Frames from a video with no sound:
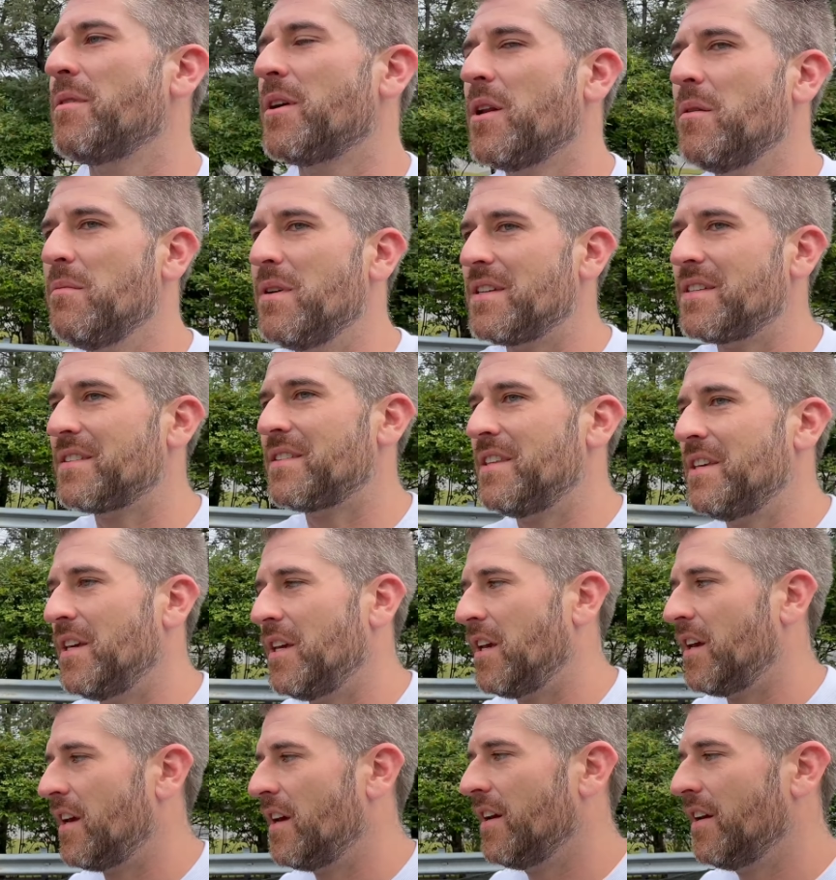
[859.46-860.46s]
gonna miss
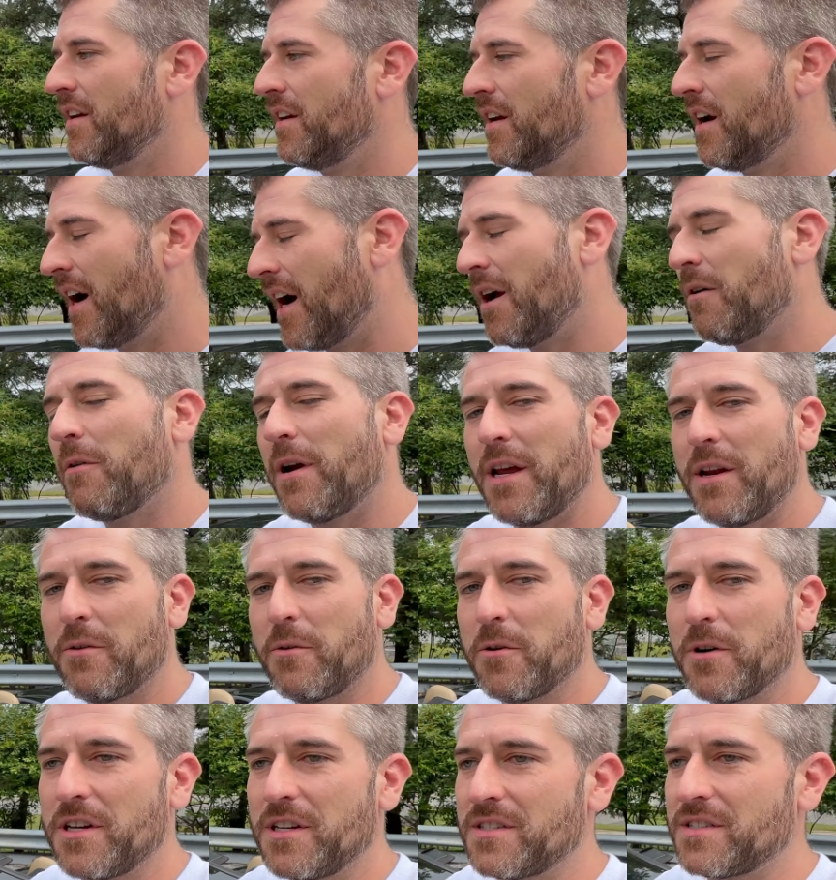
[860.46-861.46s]
the highway
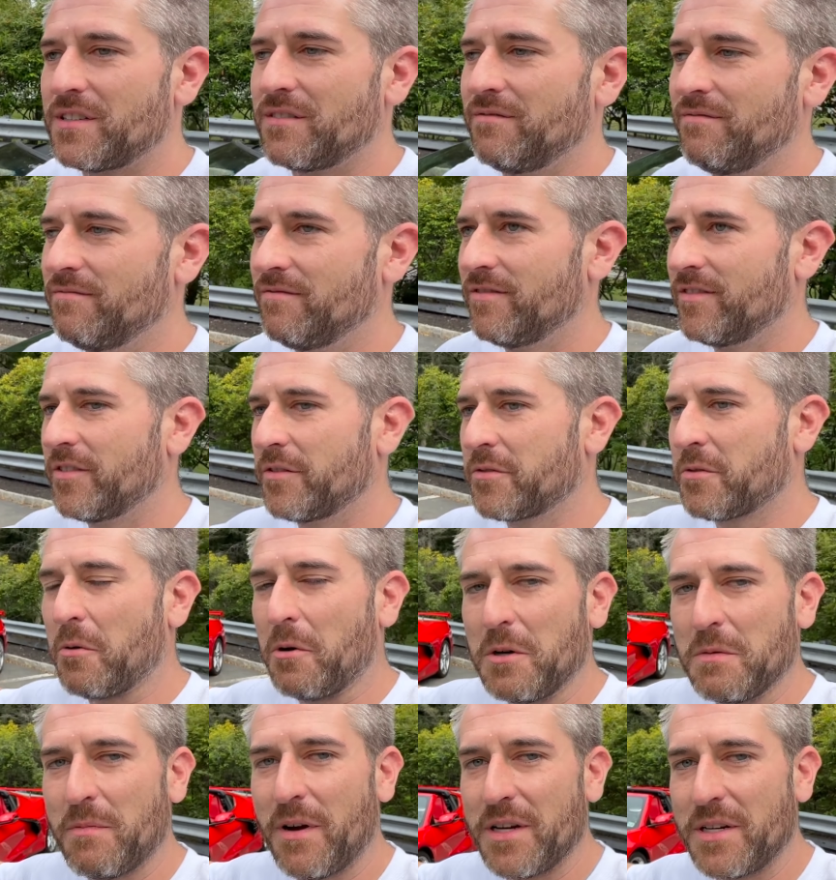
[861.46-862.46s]
noise and of
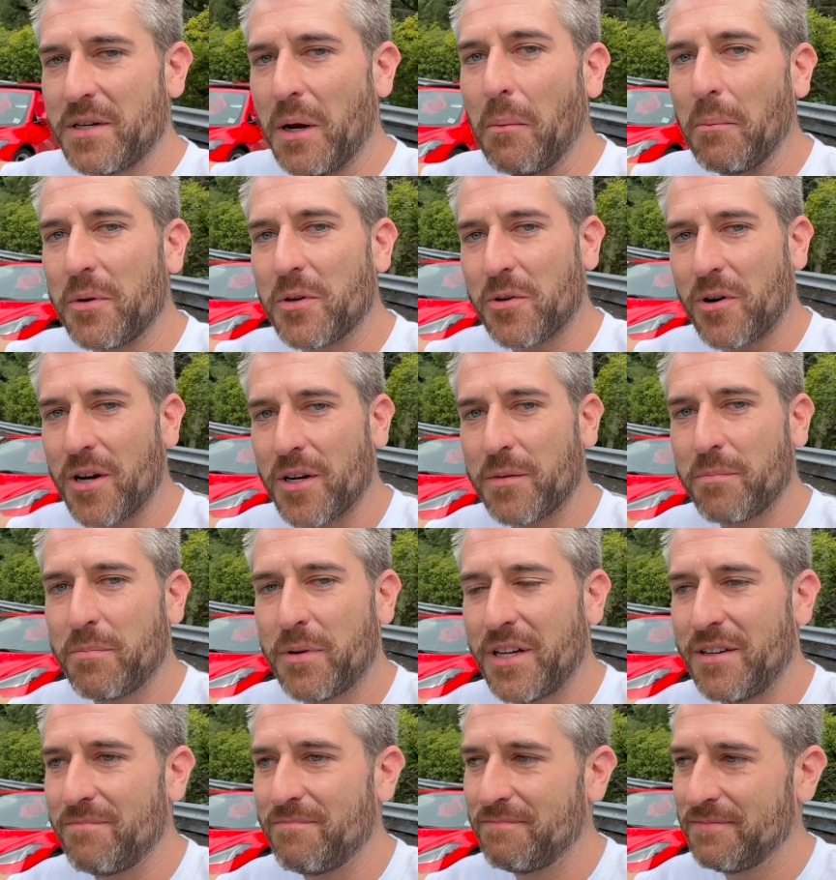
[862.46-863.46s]
course my dump truck,
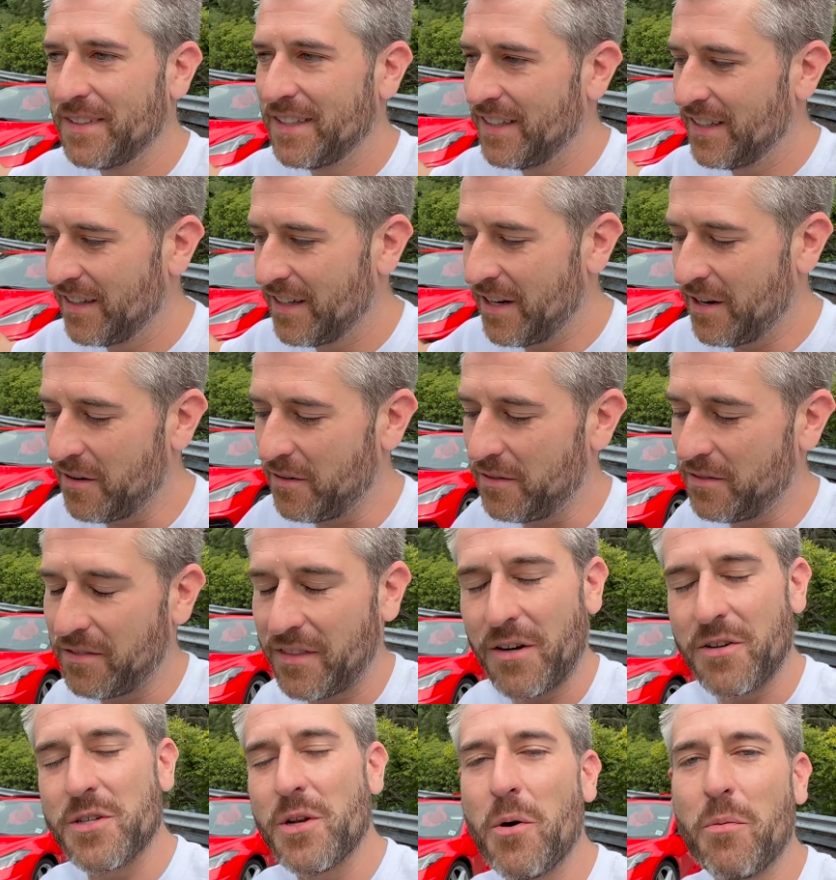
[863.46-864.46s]
but you know,
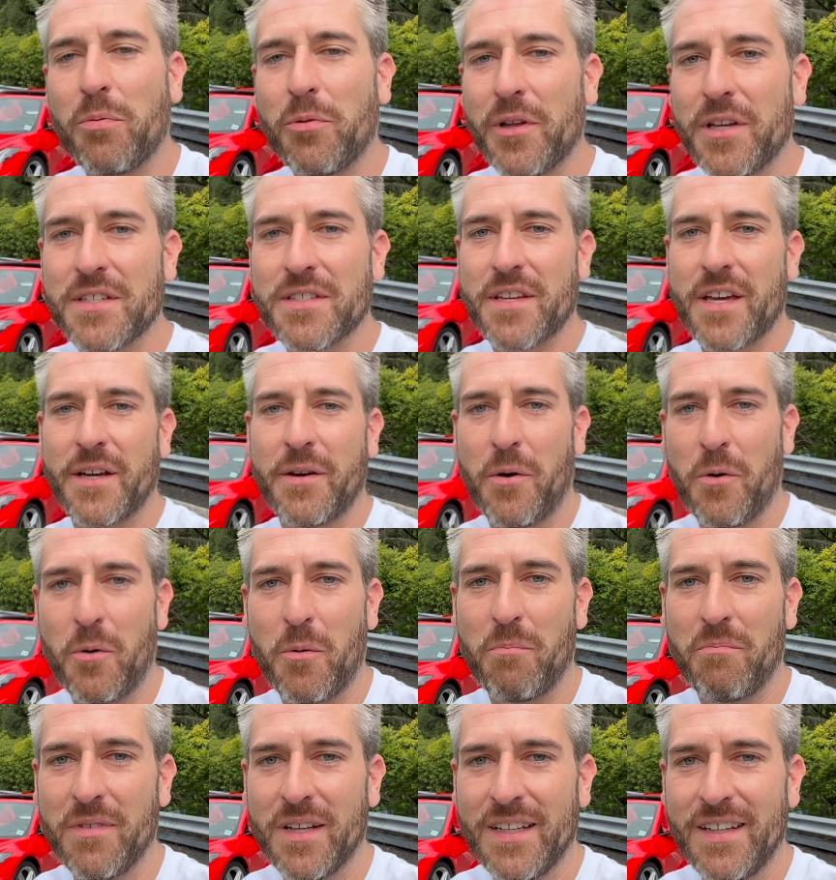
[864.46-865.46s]
there's no place like
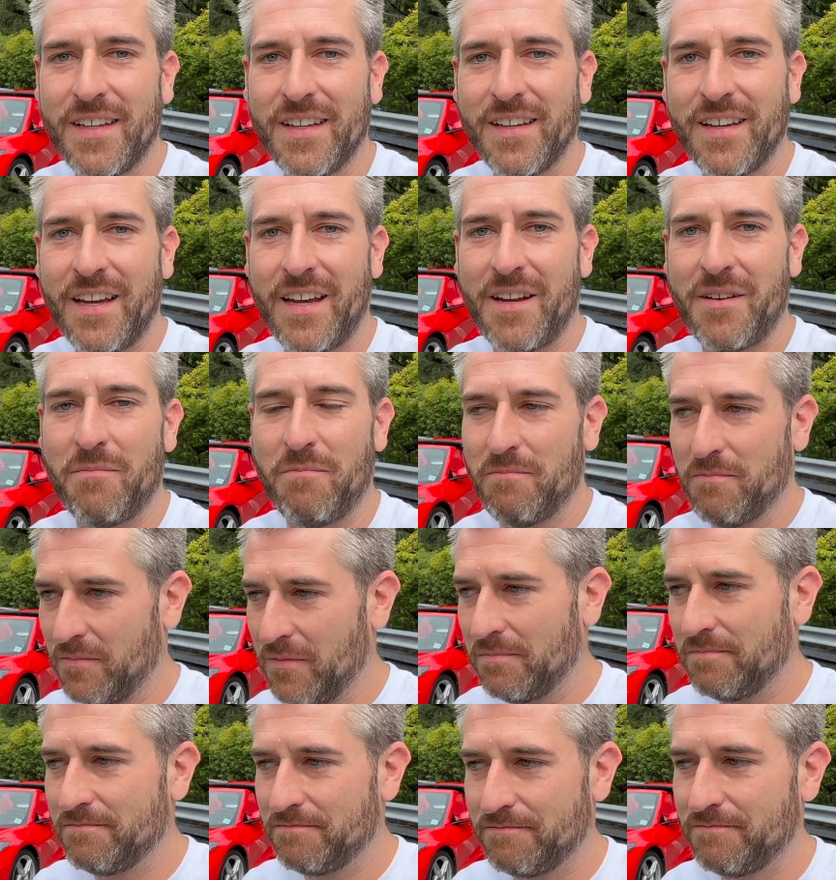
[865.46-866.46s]
home. And
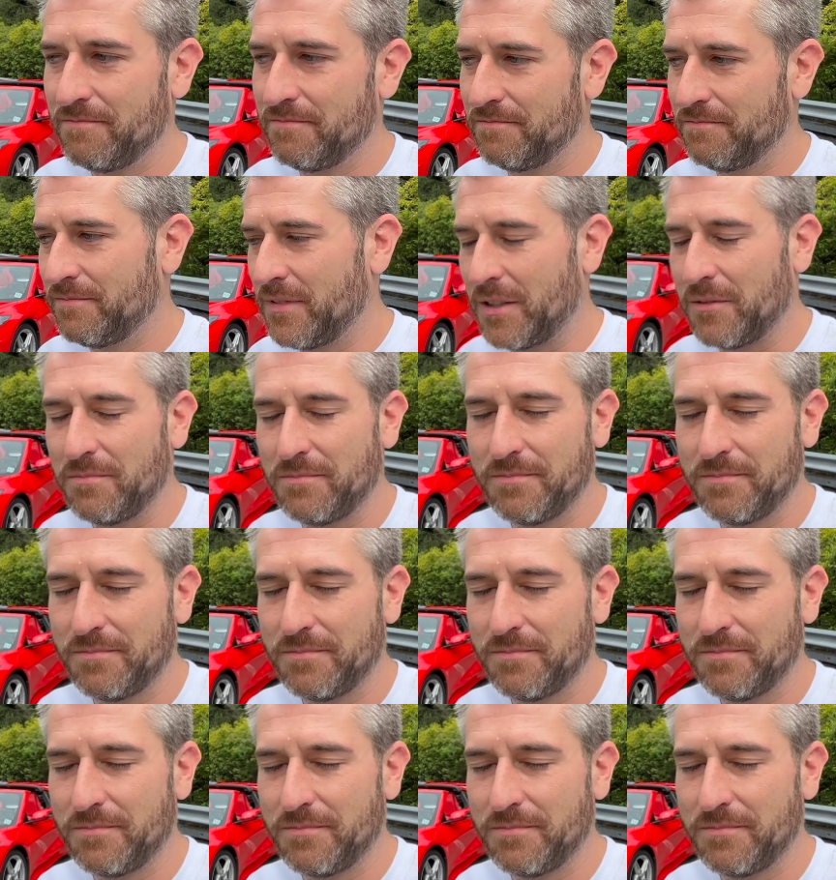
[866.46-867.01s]
well,